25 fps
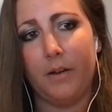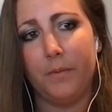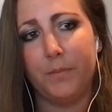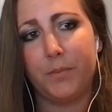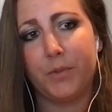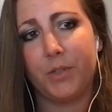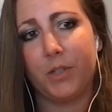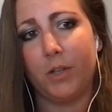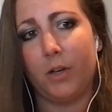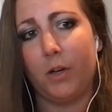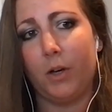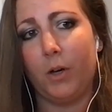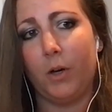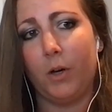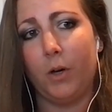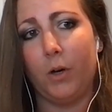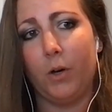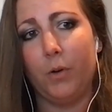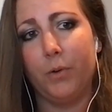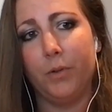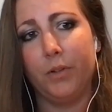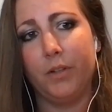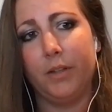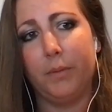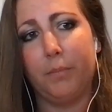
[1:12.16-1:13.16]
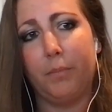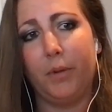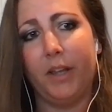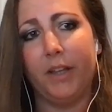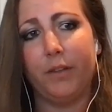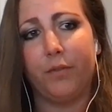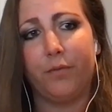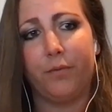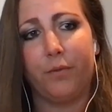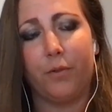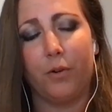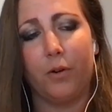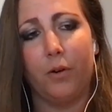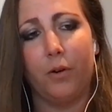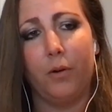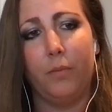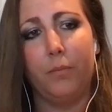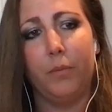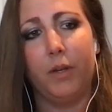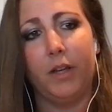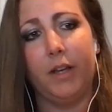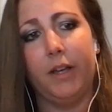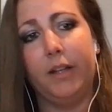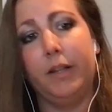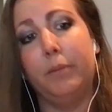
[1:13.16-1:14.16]
So the platform,
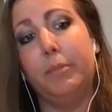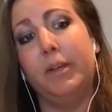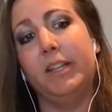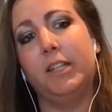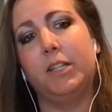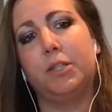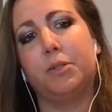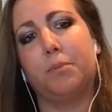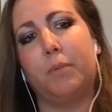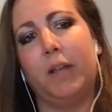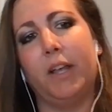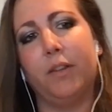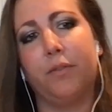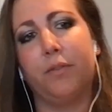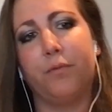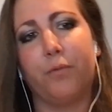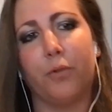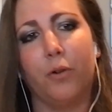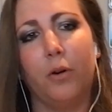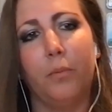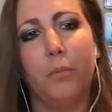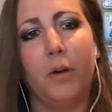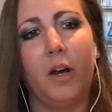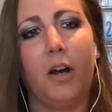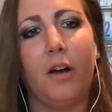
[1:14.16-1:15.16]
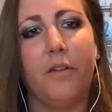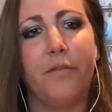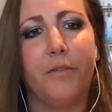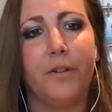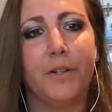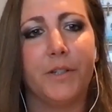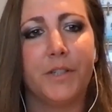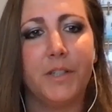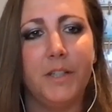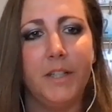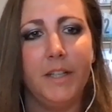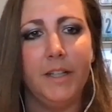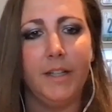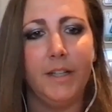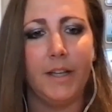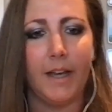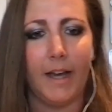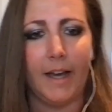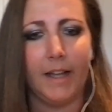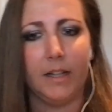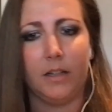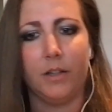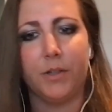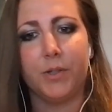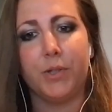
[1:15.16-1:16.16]
the Mendix platform offers the
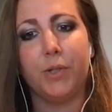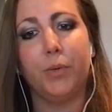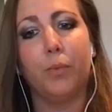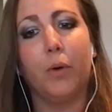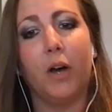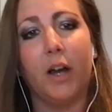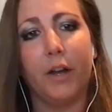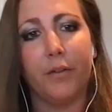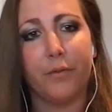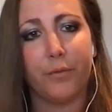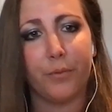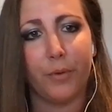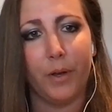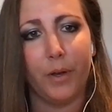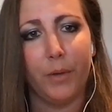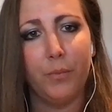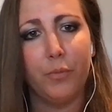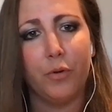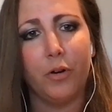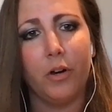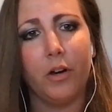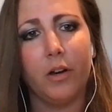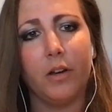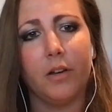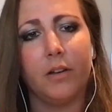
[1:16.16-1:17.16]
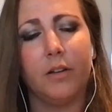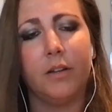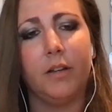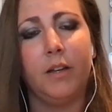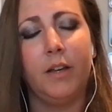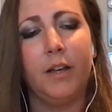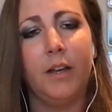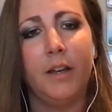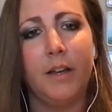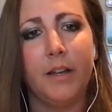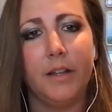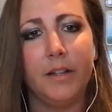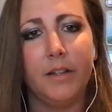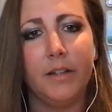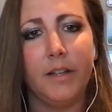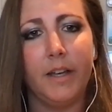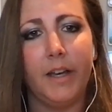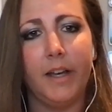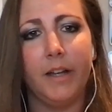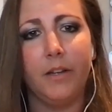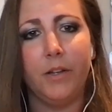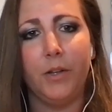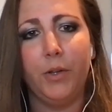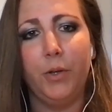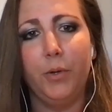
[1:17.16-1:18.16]
Atlas UI framework
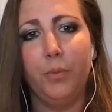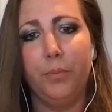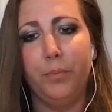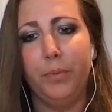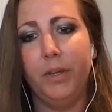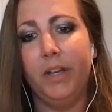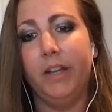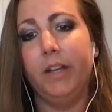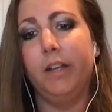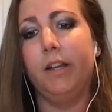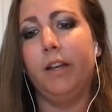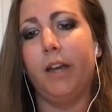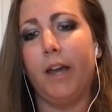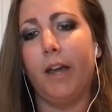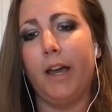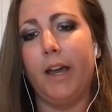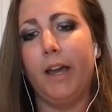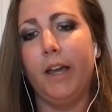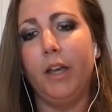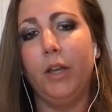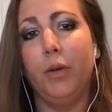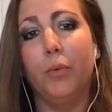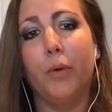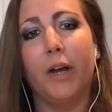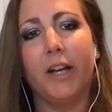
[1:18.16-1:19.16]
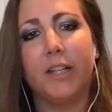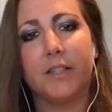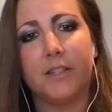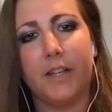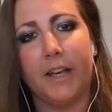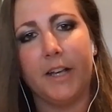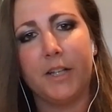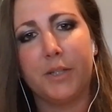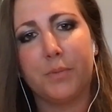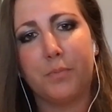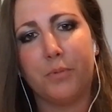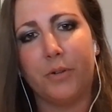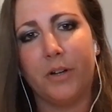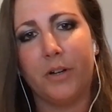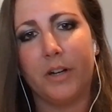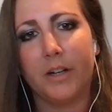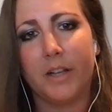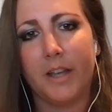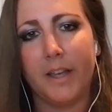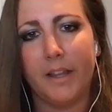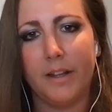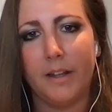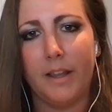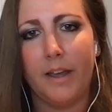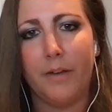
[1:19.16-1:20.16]
that you, being a UX expert,
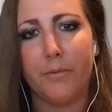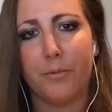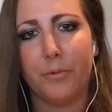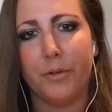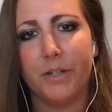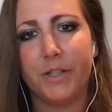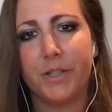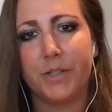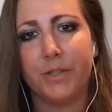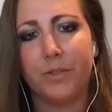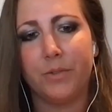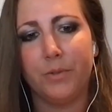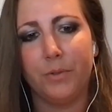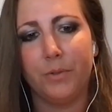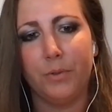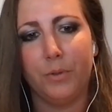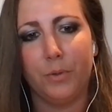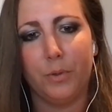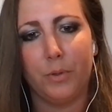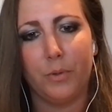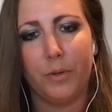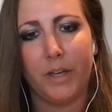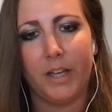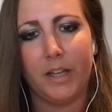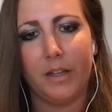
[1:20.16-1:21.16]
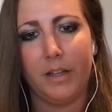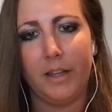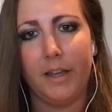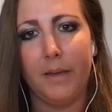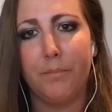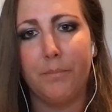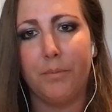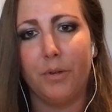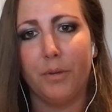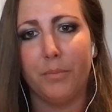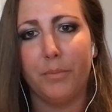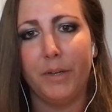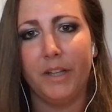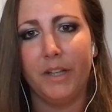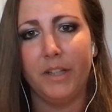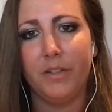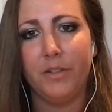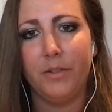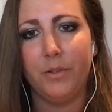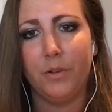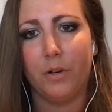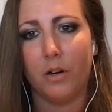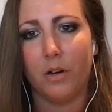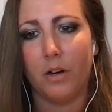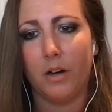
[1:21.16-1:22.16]
can leverage to quickly implement
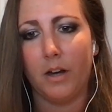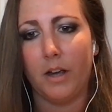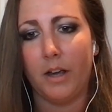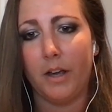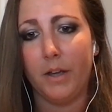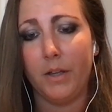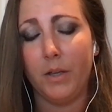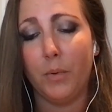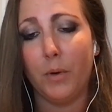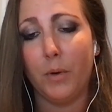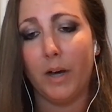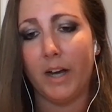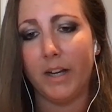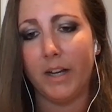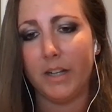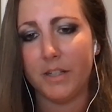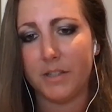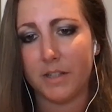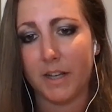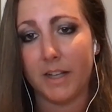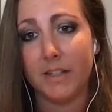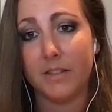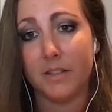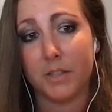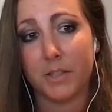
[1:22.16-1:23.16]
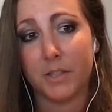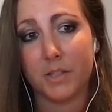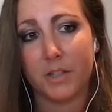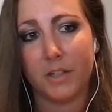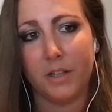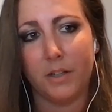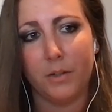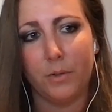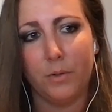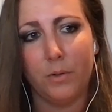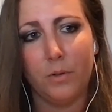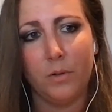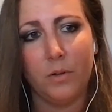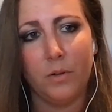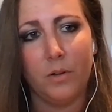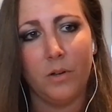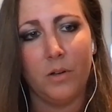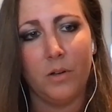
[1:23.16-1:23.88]
your UI designs at scale.